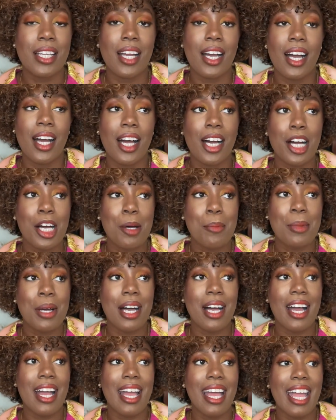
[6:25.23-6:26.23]

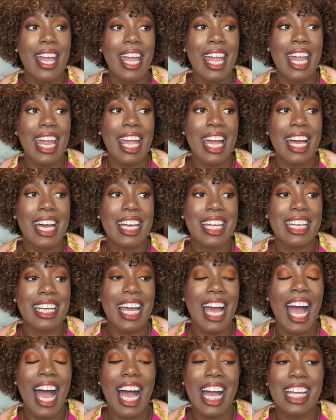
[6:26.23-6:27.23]
And
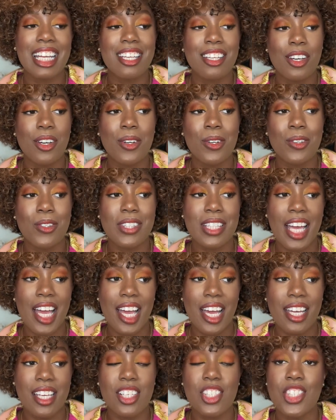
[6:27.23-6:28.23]
I know
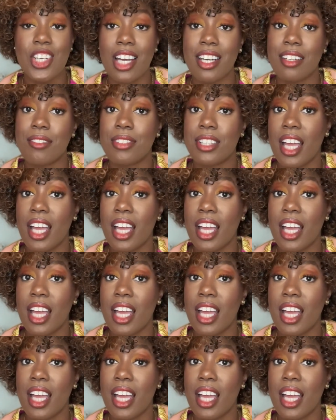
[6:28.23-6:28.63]
that John F.